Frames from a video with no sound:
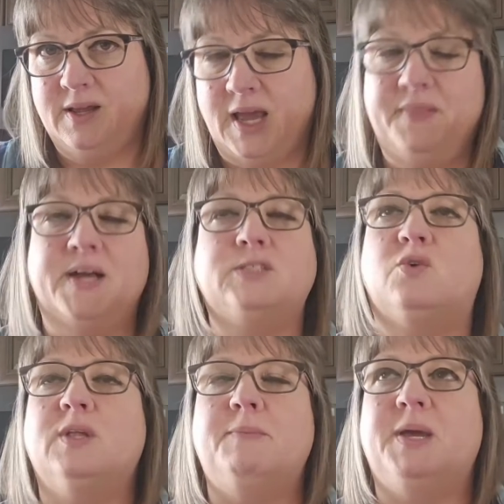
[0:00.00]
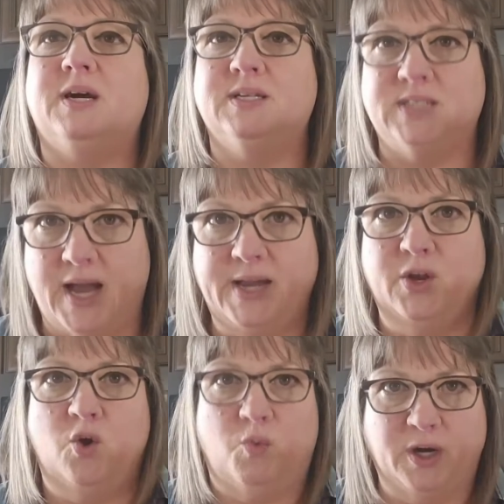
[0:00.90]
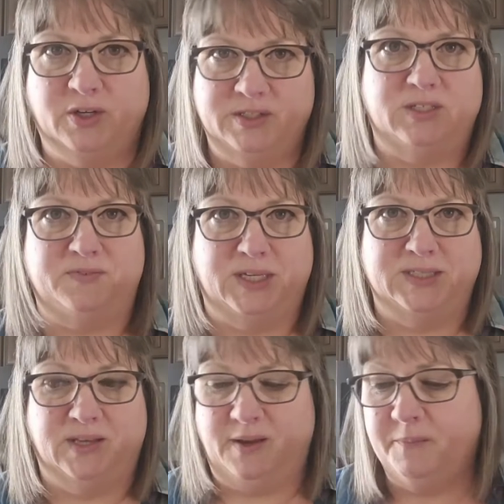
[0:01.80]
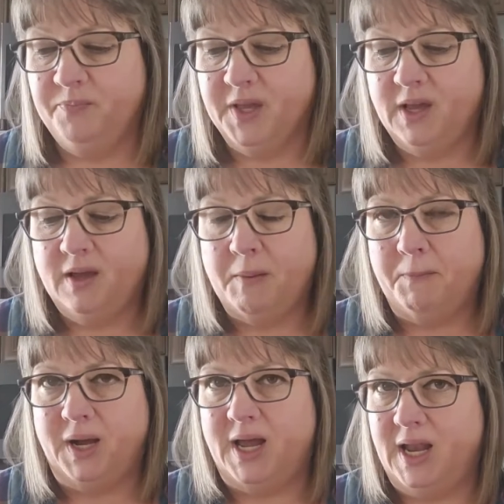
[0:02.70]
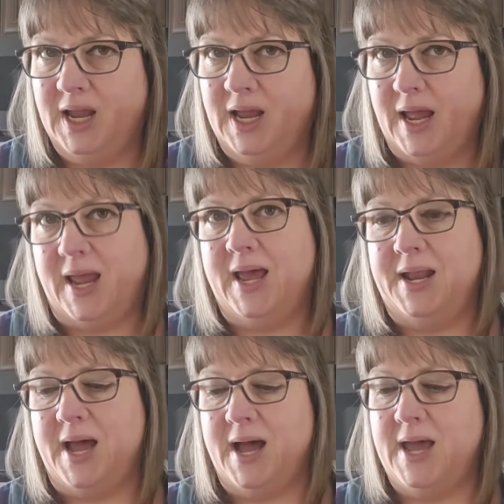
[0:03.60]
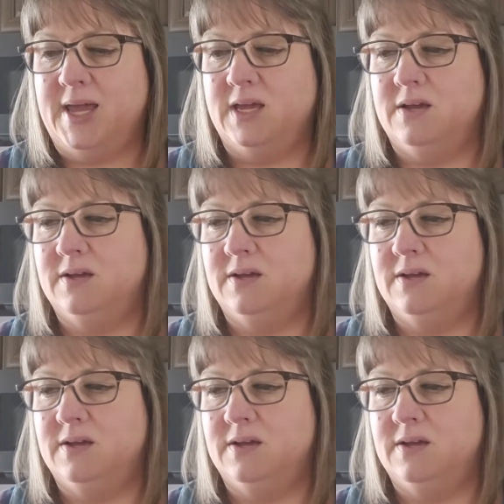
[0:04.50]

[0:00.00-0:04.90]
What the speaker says: And that's only because I know what good stuff tastes like. But had I